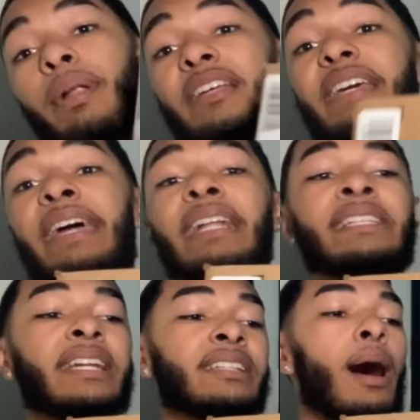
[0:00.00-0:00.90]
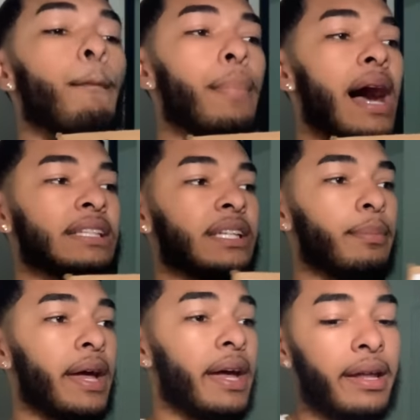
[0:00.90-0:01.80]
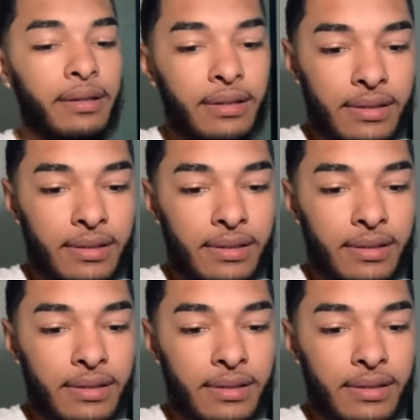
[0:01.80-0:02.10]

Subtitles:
let's get into this unboxing, man.